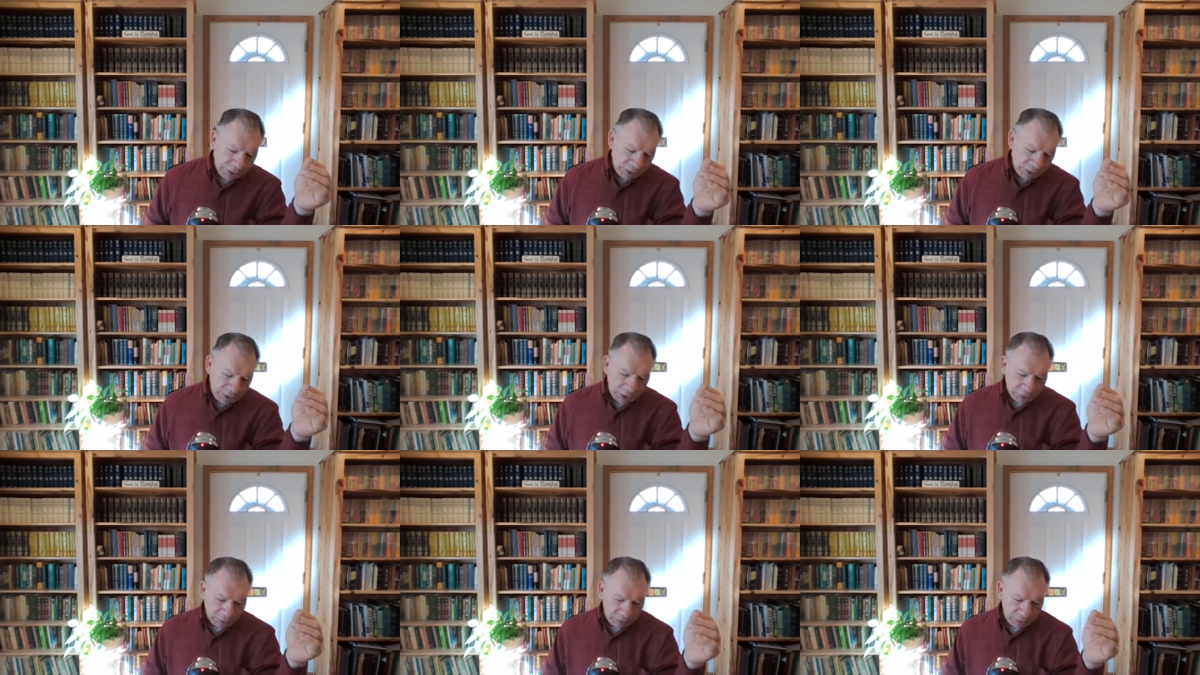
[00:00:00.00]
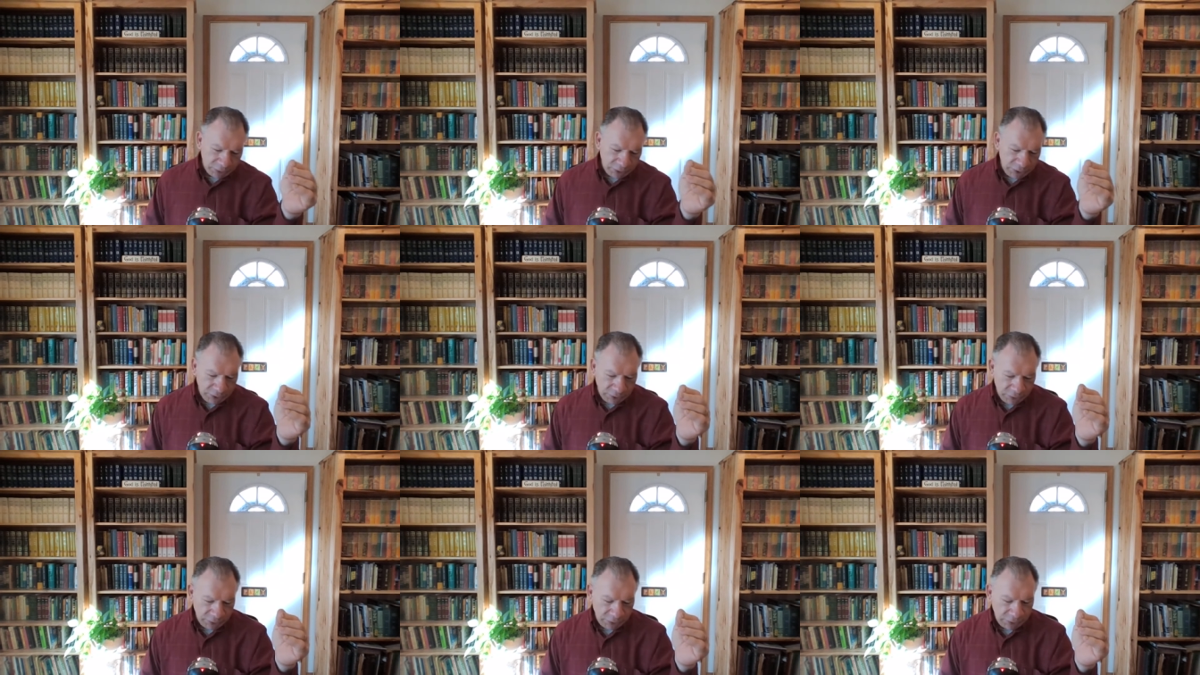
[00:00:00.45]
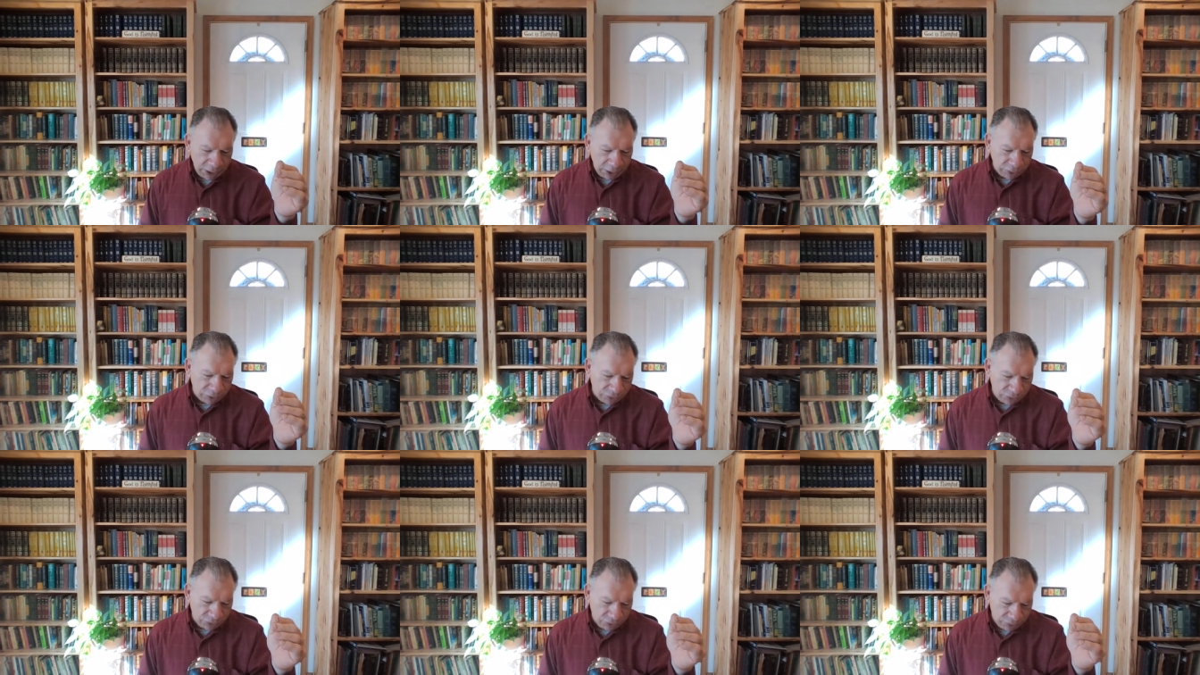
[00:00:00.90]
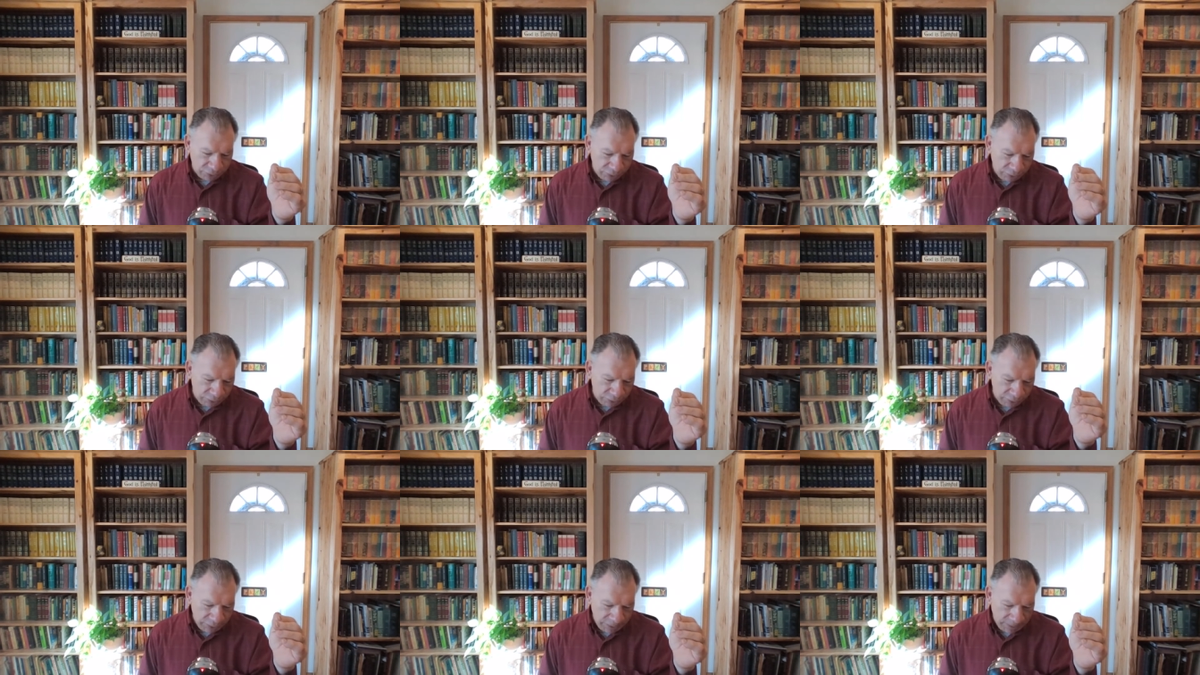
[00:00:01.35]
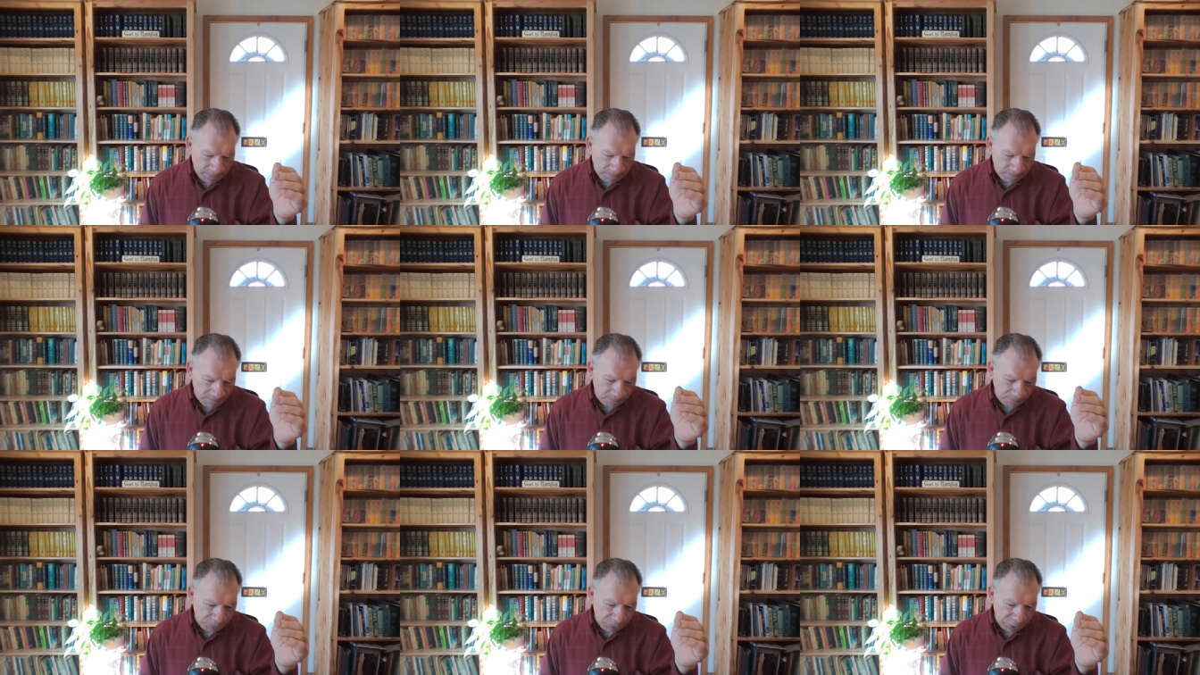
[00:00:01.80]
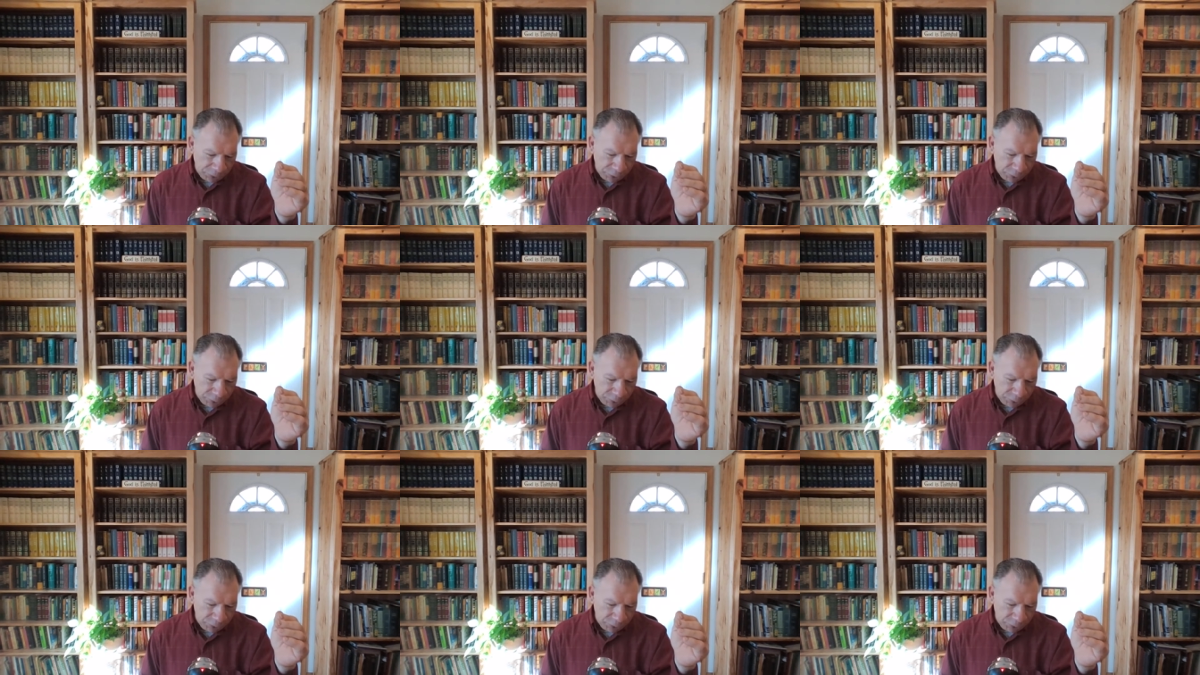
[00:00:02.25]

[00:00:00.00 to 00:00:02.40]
Now, the, the next um,